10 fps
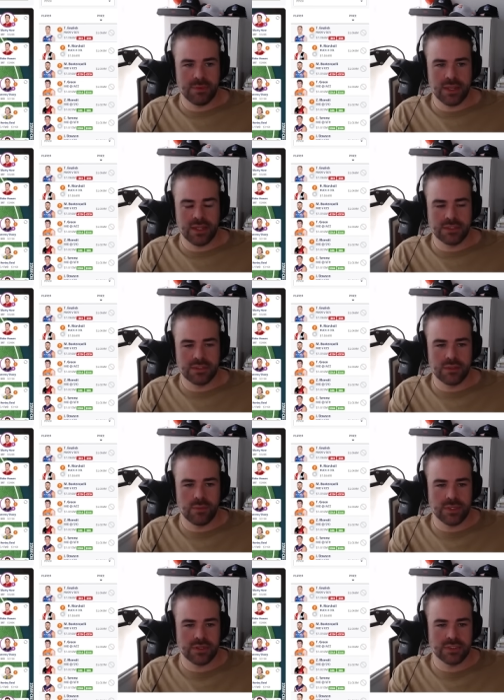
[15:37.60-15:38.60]
against the
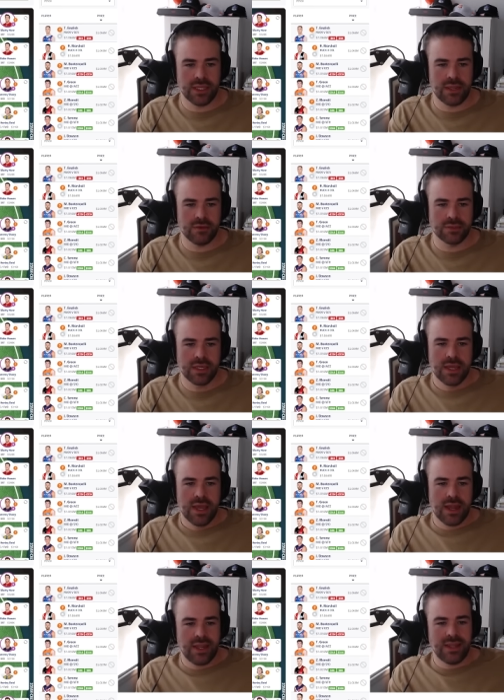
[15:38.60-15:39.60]
West Coast Eagles,
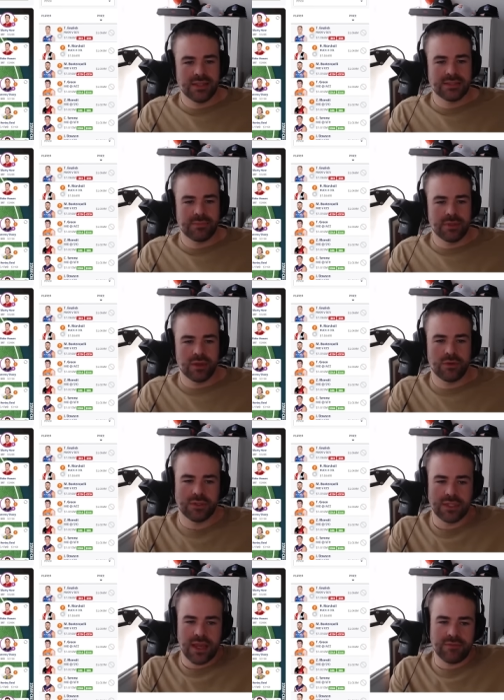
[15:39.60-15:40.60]
and he is someone that
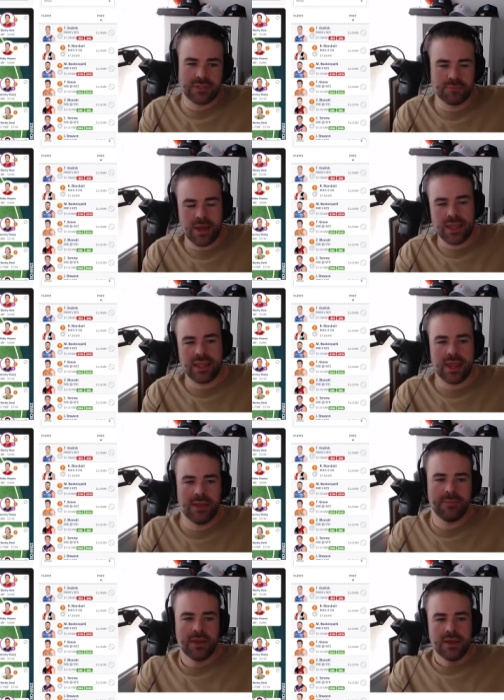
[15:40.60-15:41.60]
could have a spike
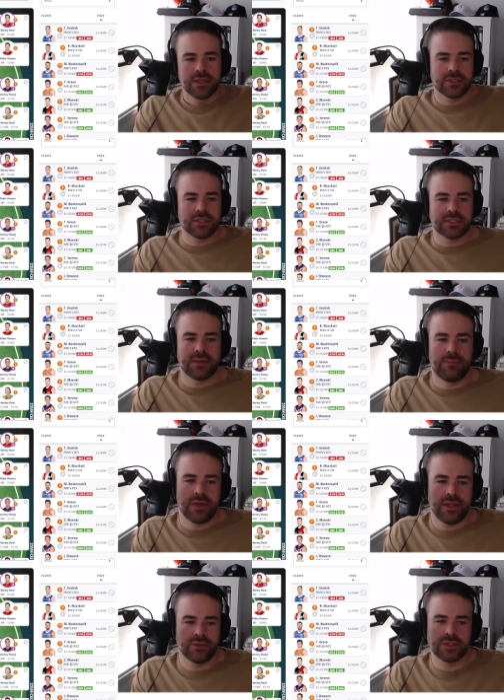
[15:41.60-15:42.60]
game. So,
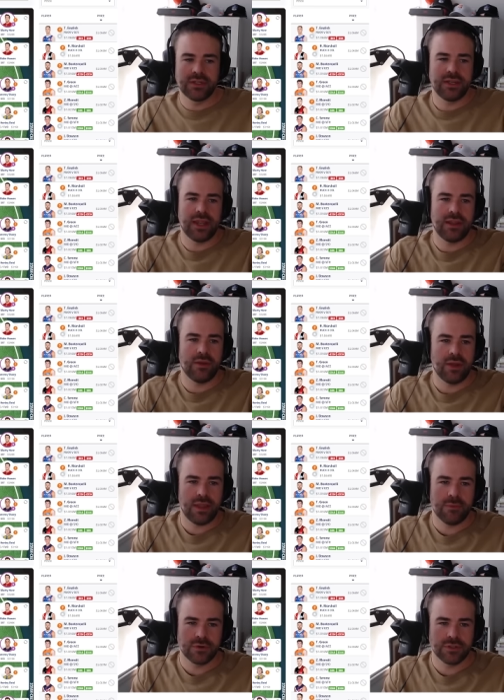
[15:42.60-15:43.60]
somewhat interested in getting
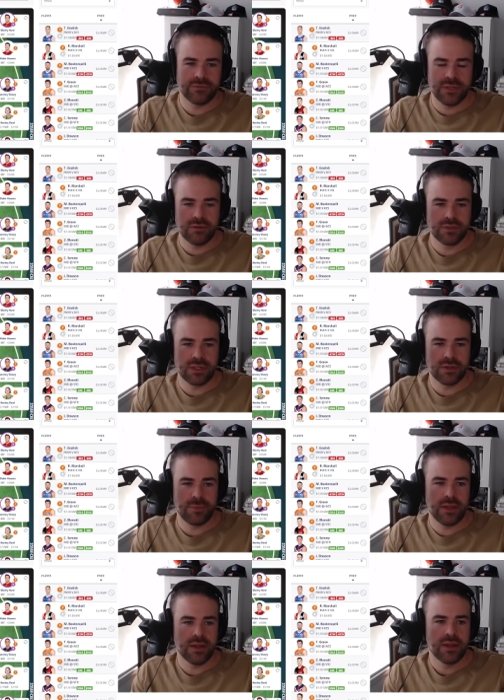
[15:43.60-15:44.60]
him onto field a little
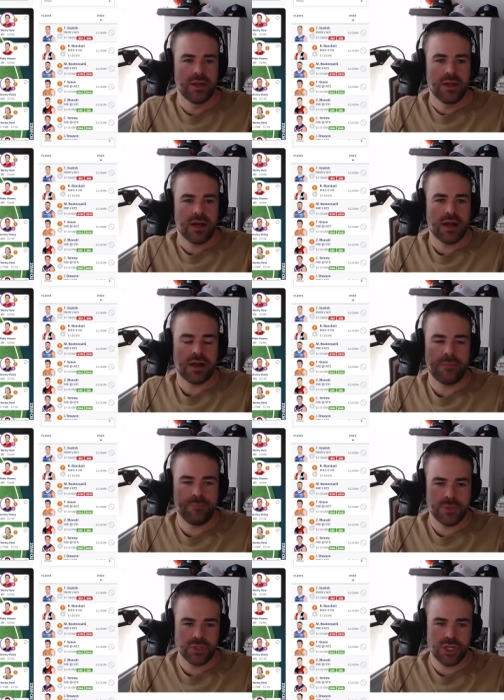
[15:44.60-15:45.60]
bit.
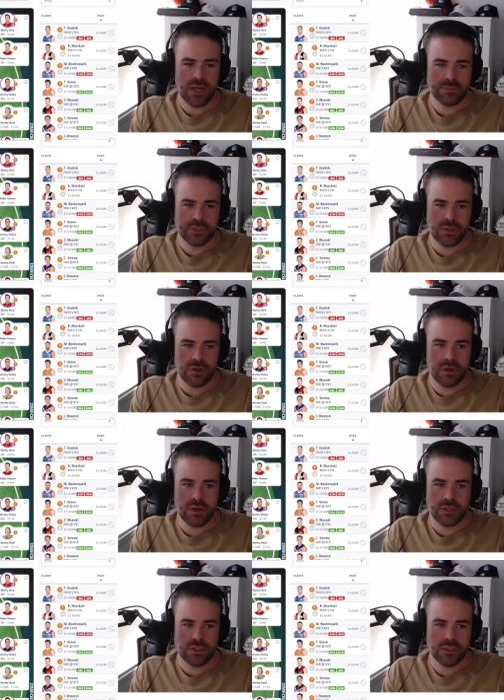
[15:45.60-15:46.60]
Um, Sharp's
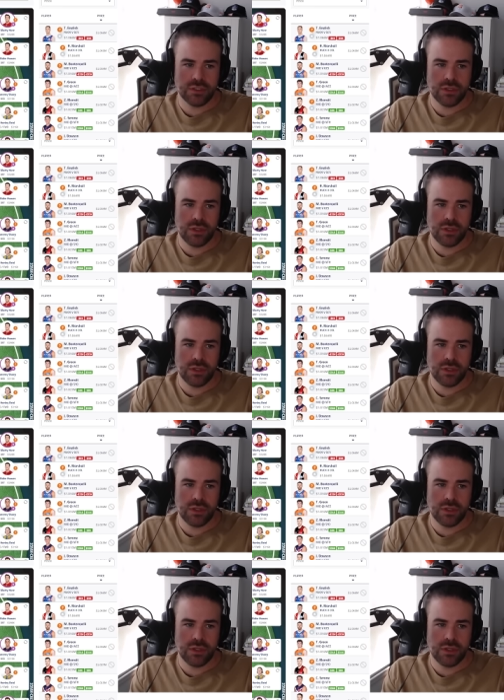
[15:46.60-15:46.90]
got